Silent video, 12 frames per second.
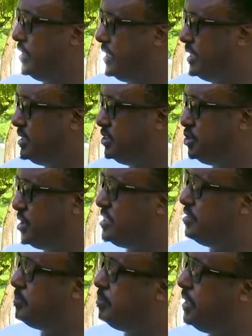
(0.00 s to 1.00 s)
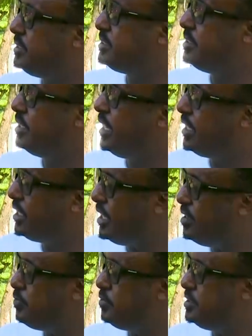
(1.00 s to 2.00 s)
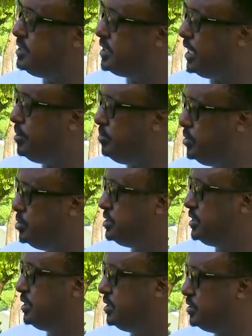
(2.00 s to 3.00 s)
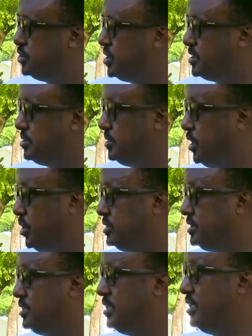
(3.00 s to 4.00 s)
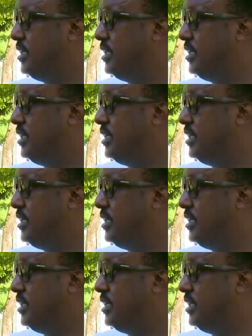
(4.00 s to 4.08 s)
that destructive pattern like every time using the drugs because